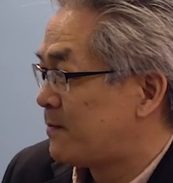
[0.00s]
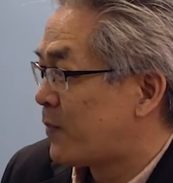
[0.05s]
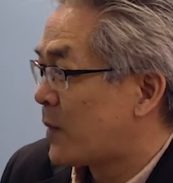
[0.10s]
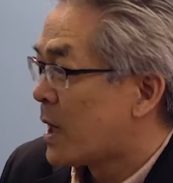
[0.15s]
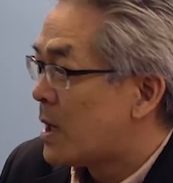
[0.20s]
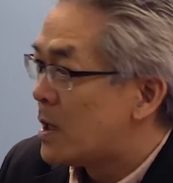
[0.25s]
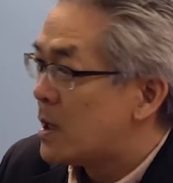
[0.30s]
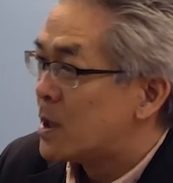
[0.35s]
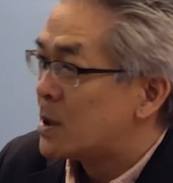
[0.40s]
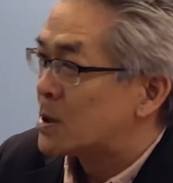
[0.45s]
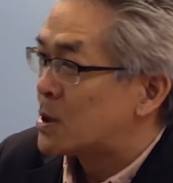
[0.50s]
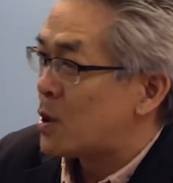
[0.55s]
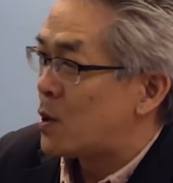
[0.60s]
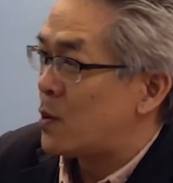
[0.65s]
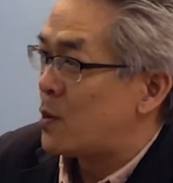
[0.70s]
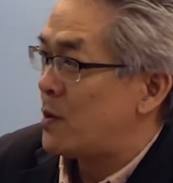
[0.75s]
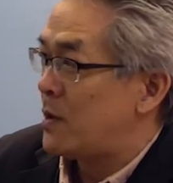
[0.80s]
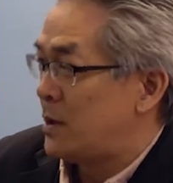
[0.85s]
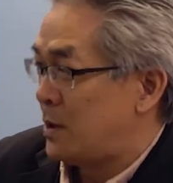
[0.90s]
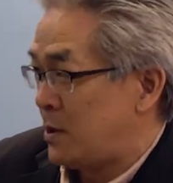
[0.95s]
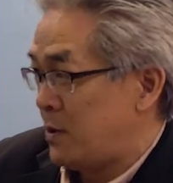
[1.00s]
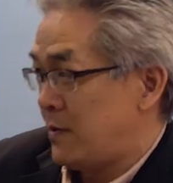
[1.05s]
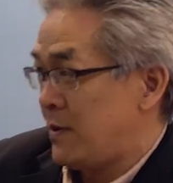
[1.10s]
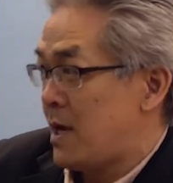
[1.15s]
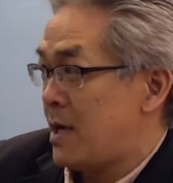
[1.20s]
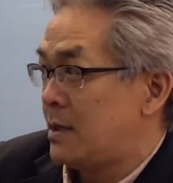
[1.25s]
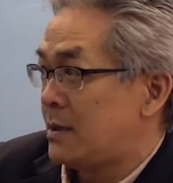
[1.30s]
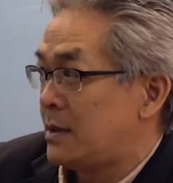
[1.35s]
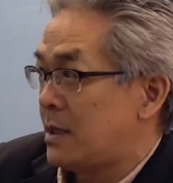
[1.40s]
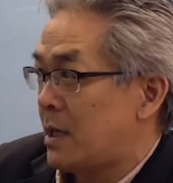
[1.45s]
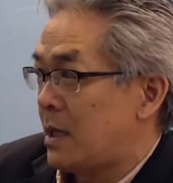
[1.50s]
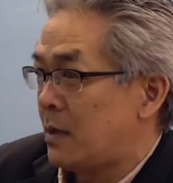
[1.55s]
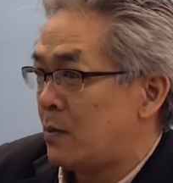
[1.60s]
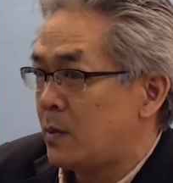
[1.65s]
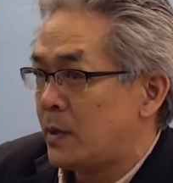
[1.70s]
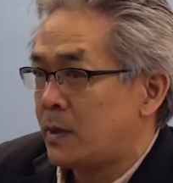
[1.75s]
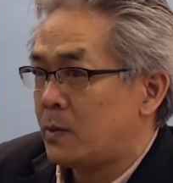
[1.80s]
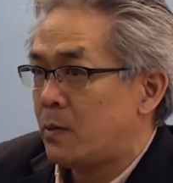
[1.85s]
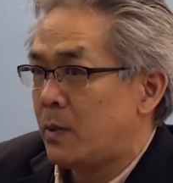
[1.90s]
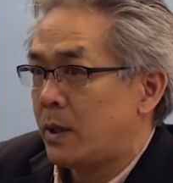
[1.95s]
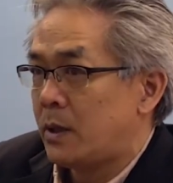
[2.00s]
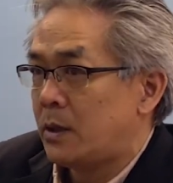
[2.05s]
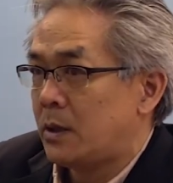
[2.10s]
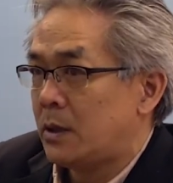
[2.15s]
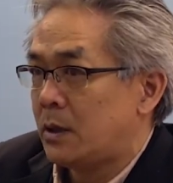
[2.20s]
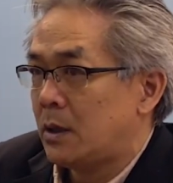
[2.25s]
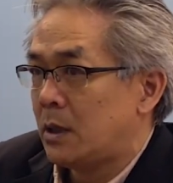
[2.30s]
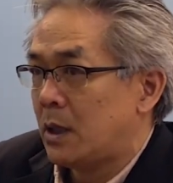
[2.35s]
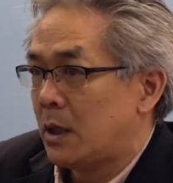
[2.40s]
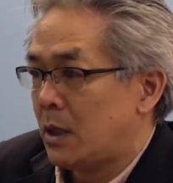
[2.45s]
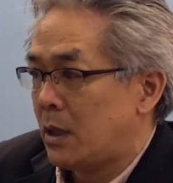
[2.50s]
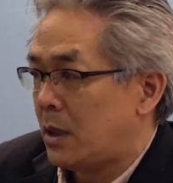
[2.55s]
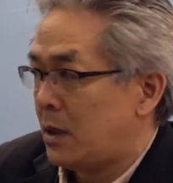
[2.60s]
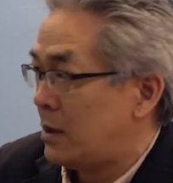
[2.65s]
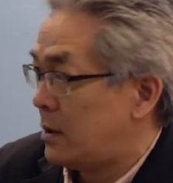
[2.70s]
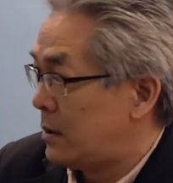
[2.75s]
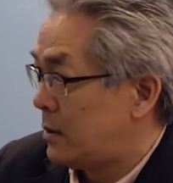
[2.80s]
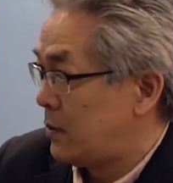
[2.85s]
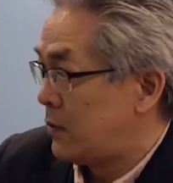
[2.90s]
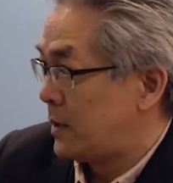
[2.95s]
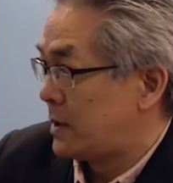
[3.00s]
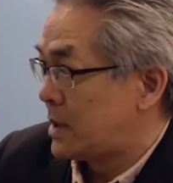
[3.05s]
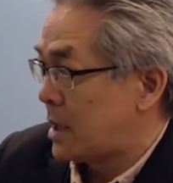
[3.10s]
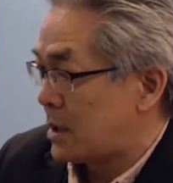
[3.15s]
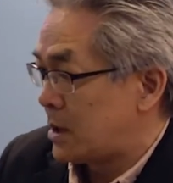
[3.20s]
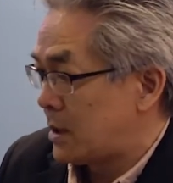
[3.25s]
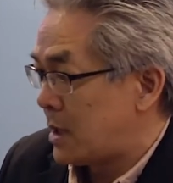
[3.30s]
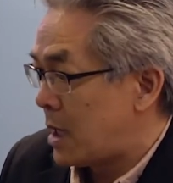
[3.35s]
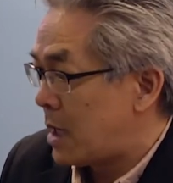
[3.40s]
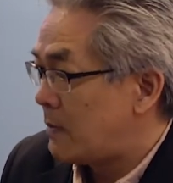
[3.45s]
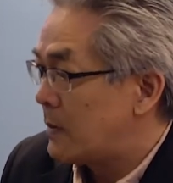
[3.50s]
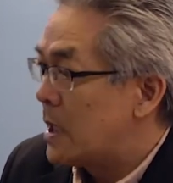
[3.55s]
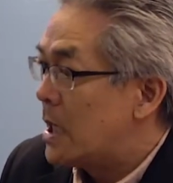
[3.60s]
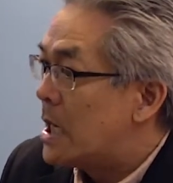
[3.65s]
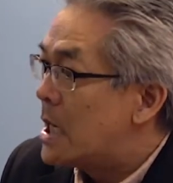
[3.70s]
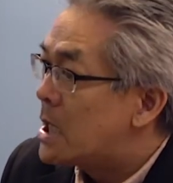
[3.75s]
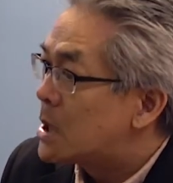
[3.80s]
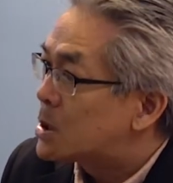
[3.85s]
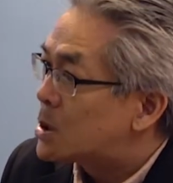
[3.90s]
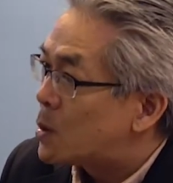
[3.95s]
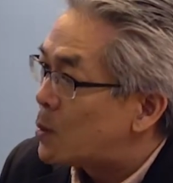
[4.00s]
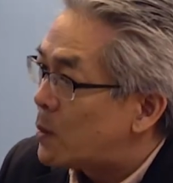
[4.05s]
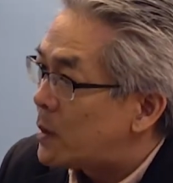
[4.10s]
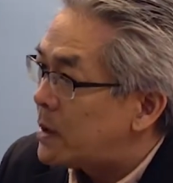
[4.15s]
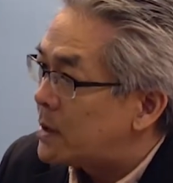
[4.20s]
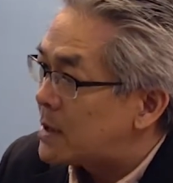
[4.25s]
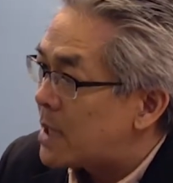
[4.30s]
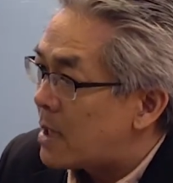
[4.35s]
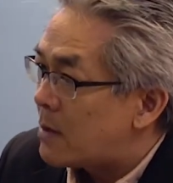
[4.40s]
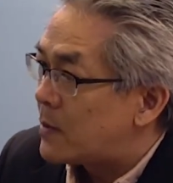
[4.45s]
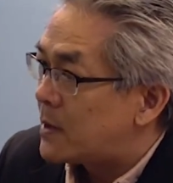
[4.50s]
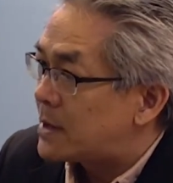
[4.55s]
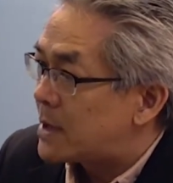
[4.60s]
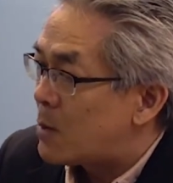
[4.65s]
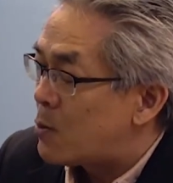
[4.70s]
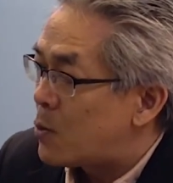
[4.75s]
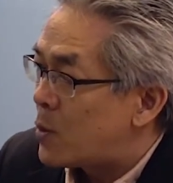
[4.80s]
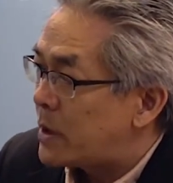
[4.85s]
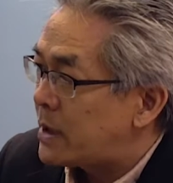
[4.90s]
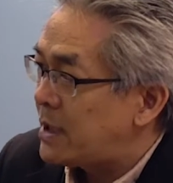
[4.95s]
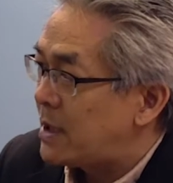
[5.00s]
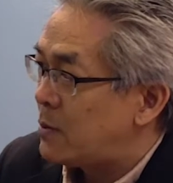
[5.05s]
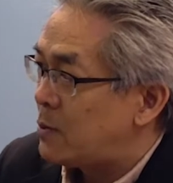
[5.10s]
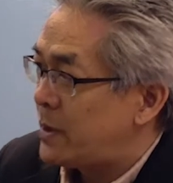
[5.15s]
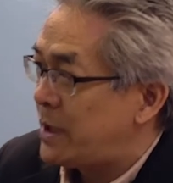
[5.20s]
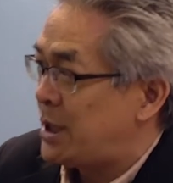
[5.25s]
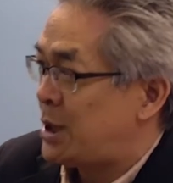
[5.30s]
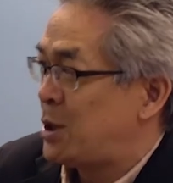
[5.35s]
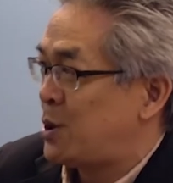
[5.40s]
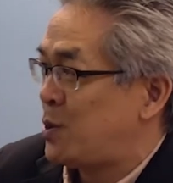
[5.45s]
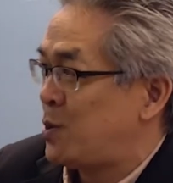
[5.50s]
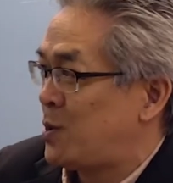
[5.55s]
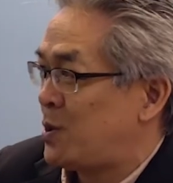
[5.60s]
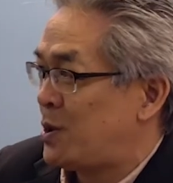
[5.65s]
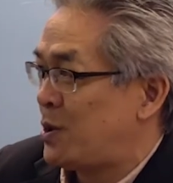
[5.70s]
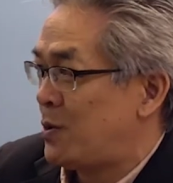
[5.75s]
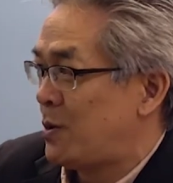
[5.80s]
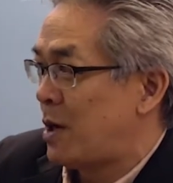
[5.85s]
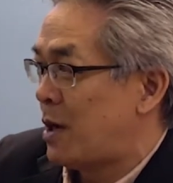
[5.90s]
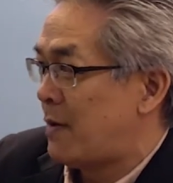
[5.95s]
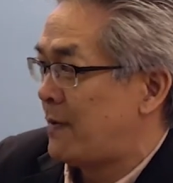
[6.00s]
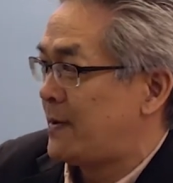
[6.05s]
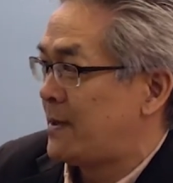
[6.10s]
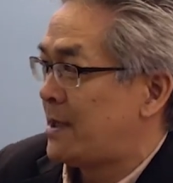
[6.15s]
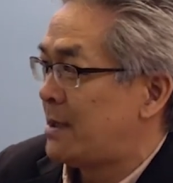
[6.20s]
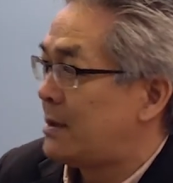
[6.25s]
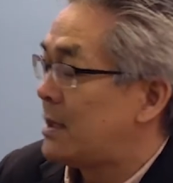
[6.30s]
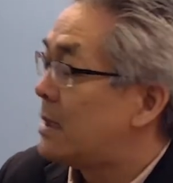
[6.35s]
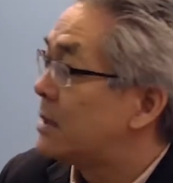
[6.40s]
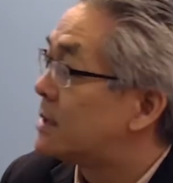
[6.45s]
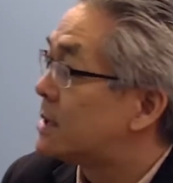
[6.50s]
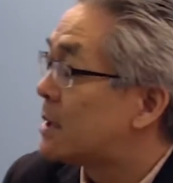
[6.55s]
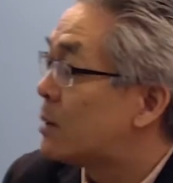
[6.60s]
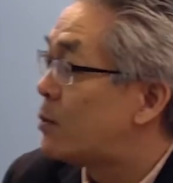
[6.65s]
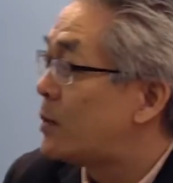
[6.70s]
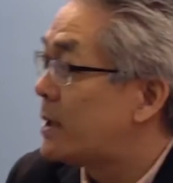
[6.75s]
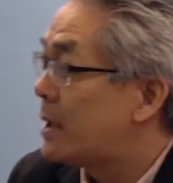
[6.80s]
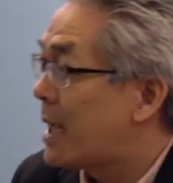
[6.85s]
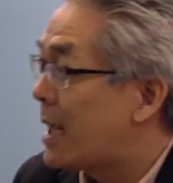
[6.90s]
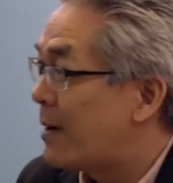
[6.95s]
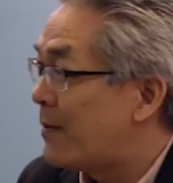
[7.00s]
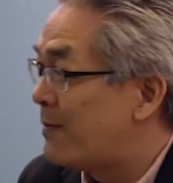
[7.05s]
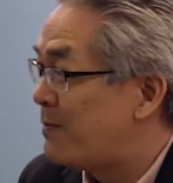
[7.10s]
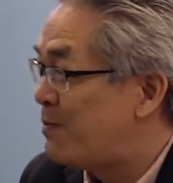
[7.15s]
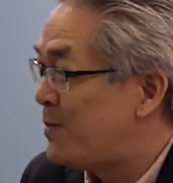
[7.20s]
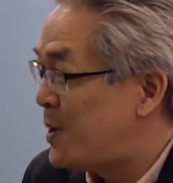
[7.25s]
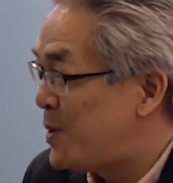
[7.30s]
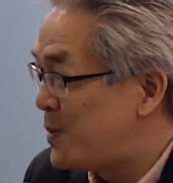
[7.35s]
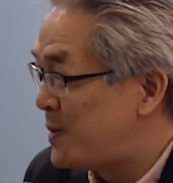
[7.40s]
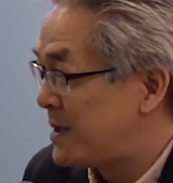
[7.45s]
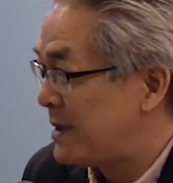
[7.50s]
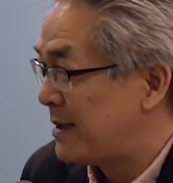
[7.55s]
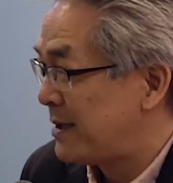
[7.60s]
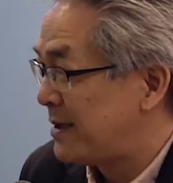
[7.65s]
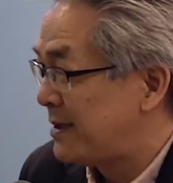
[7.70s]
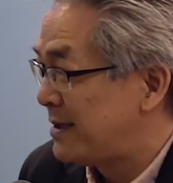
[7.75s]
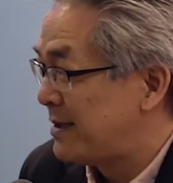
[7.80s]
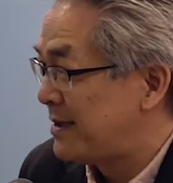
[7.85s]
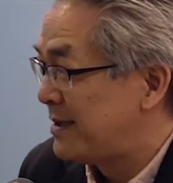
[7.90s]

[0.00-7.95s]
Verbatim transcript: I agree. So in 2009 was when uh, the recession happened. So we said, we said, what can we do to offset that? So we have music.